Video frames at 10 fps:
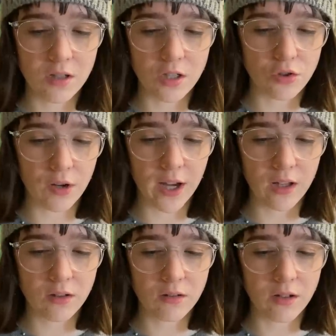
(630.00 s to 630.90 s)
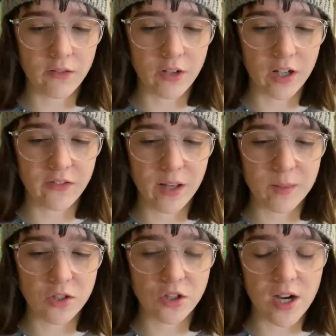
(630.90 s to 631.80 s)
a trial, a very
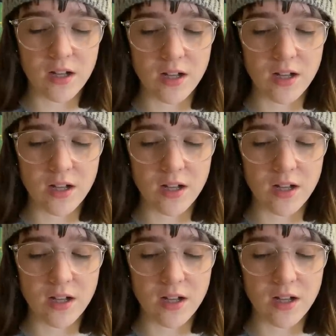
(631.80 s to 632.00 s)
famous trial.